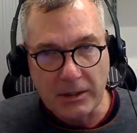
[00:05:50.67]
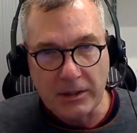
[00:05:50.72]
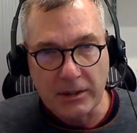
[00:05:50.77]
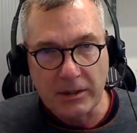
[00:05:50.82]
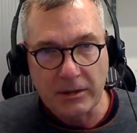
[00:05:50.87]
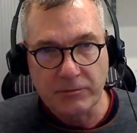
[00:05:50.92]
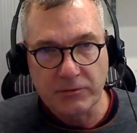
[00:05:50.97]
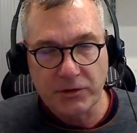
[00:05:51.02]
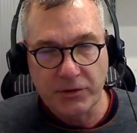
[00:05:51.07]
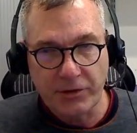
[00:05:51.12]

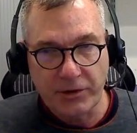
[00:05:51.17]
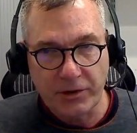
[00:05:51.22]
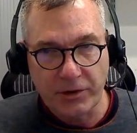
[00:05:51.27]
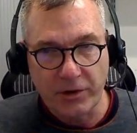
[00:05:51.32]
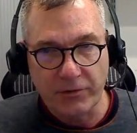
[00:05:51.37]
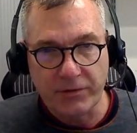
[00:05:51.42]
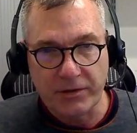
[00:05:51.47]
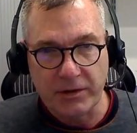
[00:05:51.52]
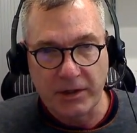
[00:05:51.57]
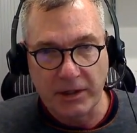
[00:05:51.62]
during
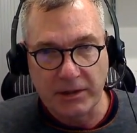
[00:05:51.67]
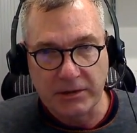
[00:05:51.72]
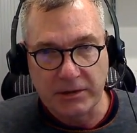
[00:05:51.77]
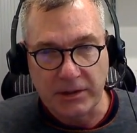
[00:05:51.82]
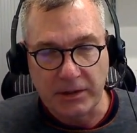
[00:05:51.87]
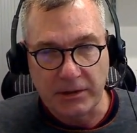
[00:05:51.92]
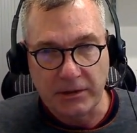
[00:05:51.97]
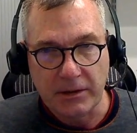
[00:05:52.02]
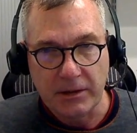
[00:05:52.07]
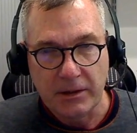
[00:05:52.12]

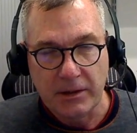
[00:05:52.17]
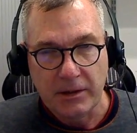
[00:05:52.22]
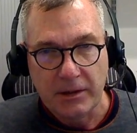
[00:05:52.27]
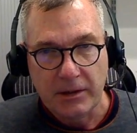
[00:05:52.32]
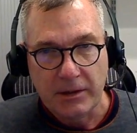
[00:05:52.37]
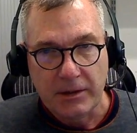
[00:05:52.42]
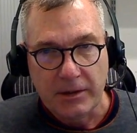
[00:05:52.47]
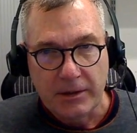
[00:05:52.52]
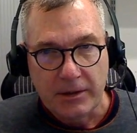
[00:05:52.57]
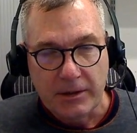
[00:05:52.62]
COVID-19.
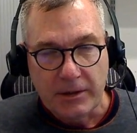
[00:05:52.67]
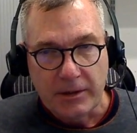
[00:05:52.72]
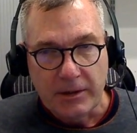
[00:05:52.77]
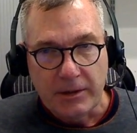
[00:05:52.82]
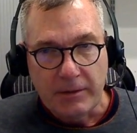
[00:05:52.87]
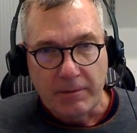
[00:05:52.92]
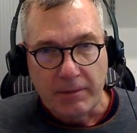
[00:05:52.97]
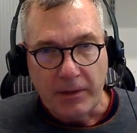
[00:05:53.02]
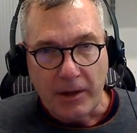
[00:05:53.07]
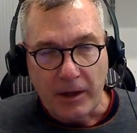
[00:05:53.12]

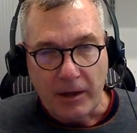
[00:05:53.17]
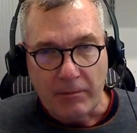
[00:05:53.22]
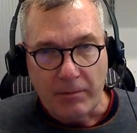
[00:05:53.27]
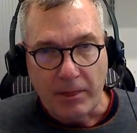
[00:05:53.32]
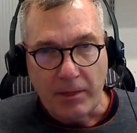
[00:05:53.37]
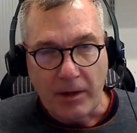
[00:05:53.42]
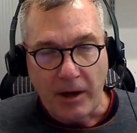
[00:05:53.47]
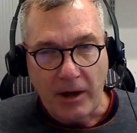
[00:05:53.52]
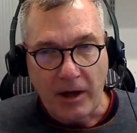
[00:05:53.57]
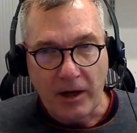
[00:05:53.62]

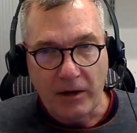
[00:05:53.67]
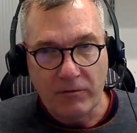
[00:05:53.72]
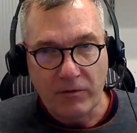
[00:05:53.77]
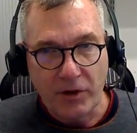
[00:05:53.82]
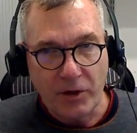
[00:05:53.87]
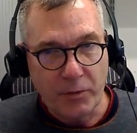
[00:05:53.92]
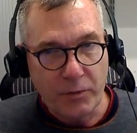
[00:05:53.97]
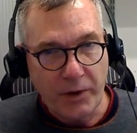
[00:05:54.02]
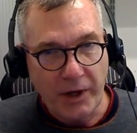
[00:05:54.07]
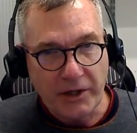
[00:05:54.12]
I had a
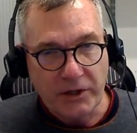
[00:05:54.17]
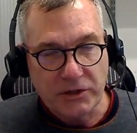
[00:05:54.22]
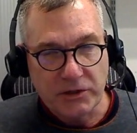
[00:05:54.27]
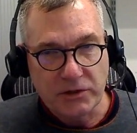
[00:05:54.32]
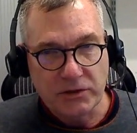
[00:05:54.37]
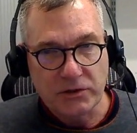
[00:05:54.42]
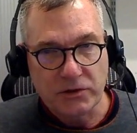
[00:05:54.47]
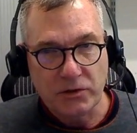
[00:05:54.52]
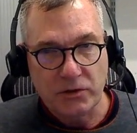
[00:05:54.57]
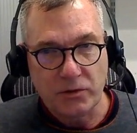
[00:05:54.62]
lot of
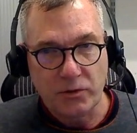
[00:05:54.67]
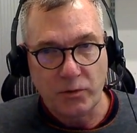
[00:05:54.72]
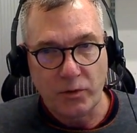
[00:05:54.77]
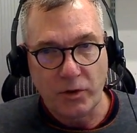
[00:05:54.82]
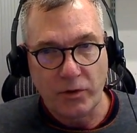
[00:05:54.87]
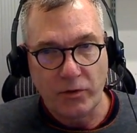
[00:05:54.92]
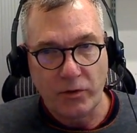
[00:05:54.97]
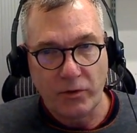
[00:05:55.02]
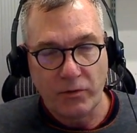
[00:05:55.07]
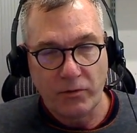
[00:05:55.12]
patients who
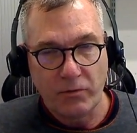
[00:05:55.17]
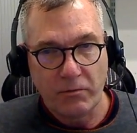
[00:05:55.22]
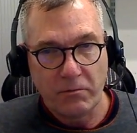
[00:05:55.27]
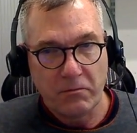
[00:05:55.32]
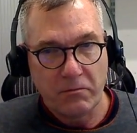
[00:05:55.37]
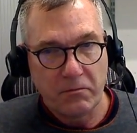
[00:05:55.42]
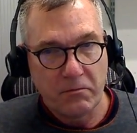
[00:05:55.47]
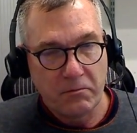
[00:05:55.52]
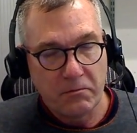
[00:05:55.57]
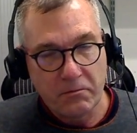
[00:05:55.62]
were
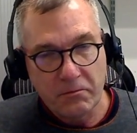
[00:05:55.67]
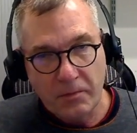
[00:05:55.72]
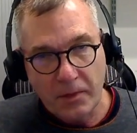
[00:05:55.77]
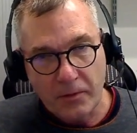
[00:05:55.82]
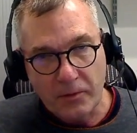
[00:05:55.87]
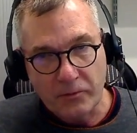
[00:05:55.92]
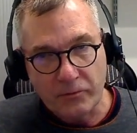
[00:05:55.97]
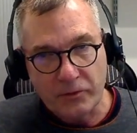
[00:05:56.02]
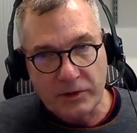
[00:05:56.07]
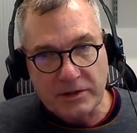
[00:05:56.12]

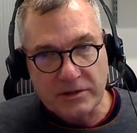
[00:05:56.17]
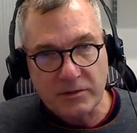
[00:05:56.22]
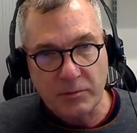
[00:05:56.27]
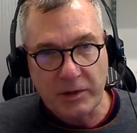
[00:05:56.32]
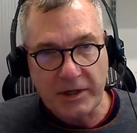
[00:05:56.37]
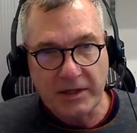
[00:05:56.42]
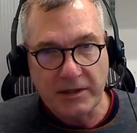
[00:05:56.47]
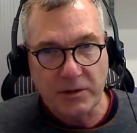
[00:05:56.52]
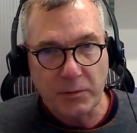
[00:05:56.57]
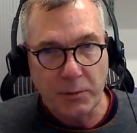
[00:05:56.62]

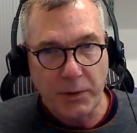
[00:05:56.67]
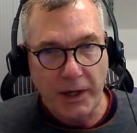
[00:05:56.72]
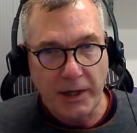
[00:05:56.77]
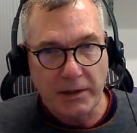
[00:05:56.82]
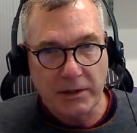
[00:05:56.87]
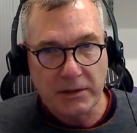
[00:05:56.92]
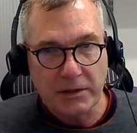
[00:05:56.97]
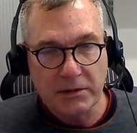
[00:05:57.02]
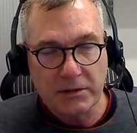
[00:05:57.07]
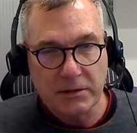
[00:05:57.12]
reasonably
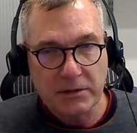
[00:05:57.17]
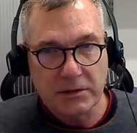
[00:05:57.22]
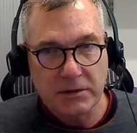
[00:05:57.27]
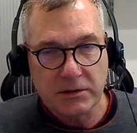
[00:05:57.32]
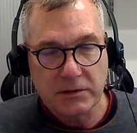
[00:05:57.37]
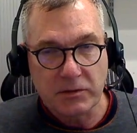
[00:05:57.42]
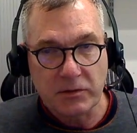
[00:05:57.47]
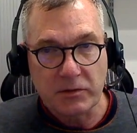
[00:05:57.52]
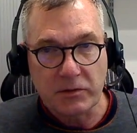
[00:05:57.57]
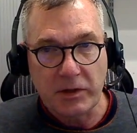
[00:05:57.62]

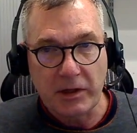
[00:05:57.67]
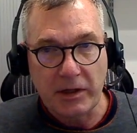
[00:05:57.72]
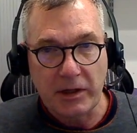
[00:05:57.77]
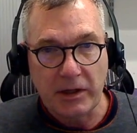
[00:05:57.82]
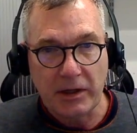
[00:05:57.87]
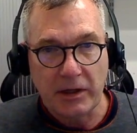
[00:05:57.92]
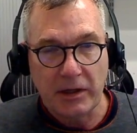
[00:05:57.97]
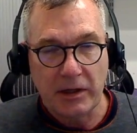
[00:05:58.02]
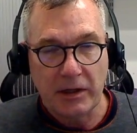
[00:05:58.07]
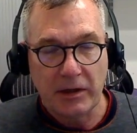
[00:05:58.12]
independent.
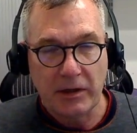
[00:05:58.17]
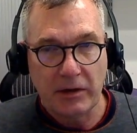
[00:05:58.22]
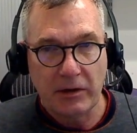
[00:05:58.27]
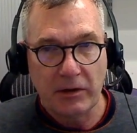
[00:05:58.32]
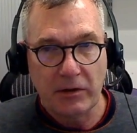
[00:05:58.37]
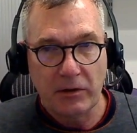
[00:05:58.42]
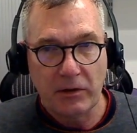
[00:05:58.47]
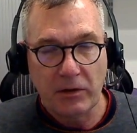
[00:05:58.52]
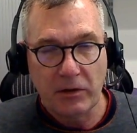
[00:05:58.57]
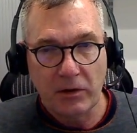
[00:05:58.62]
Their
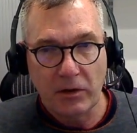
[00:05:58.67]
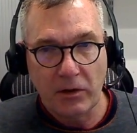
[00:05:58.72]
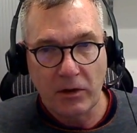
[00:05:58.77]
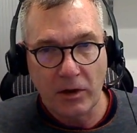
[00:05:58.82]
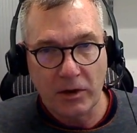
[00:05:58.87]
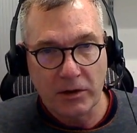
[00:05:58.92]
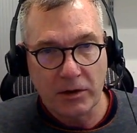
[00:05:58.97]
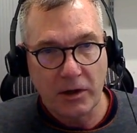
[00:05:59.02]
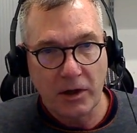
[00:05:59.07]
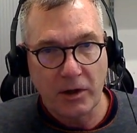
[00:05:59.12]

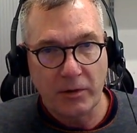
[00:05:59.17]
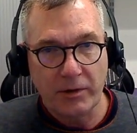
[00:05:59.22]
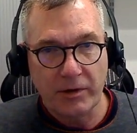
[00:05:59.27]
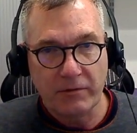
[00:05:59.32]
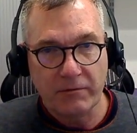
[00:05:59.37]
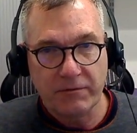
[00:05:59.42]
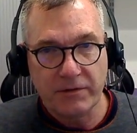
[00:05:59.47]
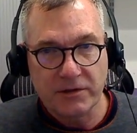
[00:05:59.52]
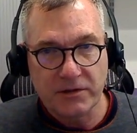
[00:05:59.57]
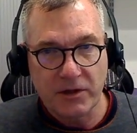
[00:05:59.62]

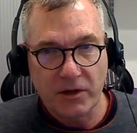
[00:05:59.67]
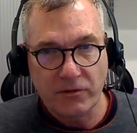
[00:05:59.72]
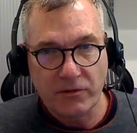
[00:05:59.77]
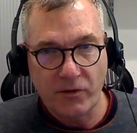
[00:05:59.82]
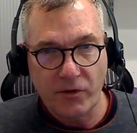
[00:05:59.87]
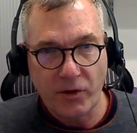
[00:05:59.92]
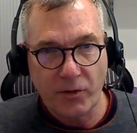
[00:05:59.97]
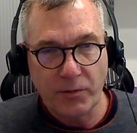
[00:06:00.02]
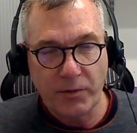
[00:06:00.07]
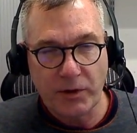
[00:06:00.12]
ongoing
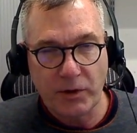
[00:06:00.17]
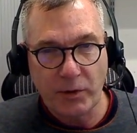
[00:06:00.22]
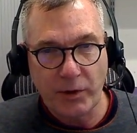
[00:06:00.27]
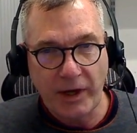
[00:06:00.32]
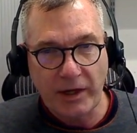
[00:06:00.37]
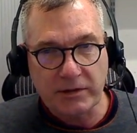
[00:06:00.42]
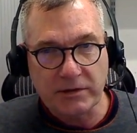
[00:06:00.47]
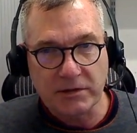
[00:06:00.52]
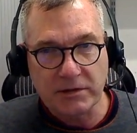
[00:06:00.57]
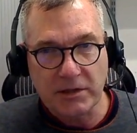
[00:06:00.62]
physiotherapy or
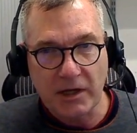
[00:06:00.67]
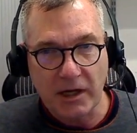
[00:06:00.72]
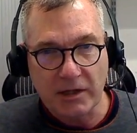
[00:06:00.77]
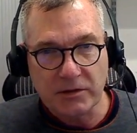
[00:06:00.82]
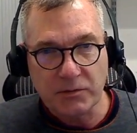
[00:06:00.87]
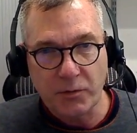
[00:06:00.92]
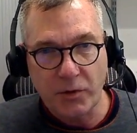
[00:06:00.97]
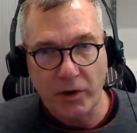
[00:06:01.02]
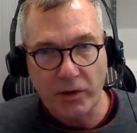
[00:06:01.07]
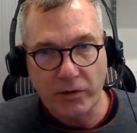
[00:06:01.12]

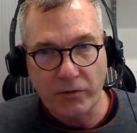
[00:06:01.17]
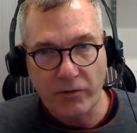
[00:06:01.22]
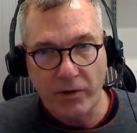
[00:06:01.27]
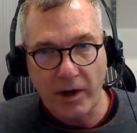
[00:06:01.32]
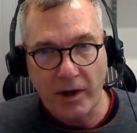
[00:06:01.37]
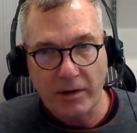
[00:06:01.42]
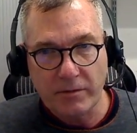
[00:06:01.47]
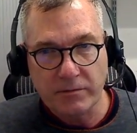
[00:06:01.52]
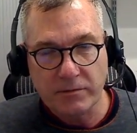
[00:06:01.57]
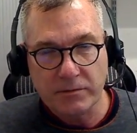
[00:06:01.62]
exercise
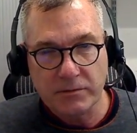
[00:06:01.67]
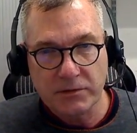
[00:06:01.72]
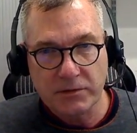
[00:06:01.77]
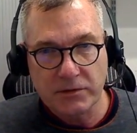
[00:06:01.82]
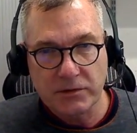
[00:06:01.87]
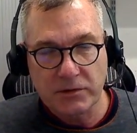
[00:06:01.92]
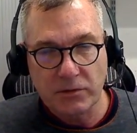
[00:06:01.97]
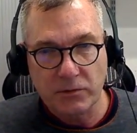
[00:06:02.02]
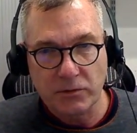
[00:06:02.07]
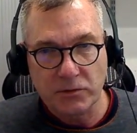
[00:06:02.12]

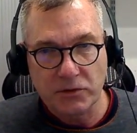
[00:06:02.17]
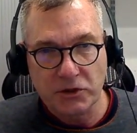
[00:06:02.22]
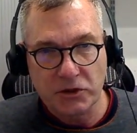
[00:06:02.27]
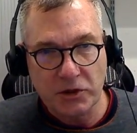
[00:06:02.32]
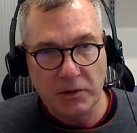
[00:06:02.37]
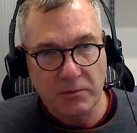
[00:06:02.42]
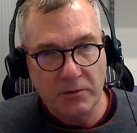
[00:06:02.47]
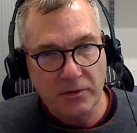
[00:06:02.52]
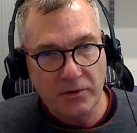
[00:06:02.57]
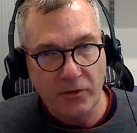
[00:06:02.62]
programs or gym